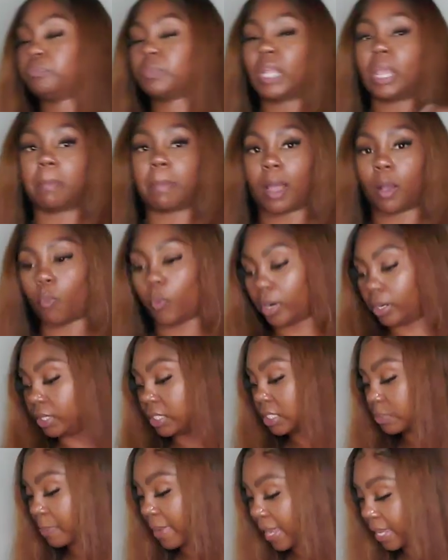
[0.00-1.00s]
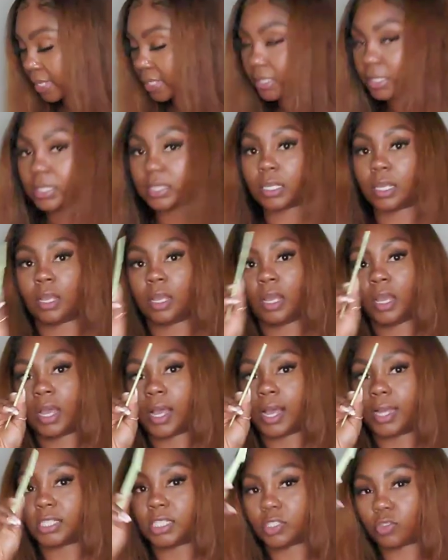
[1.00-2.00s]
in my workspace.
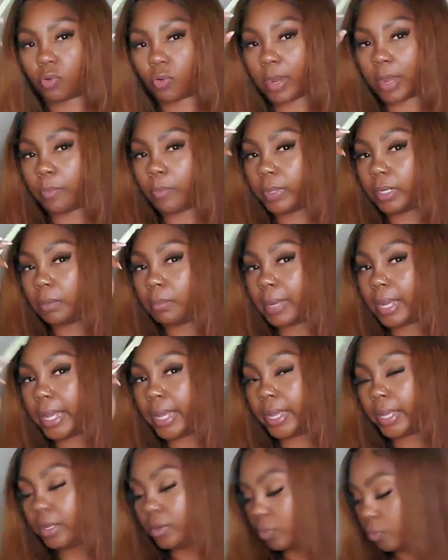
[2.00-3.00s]
I just grabbed one of my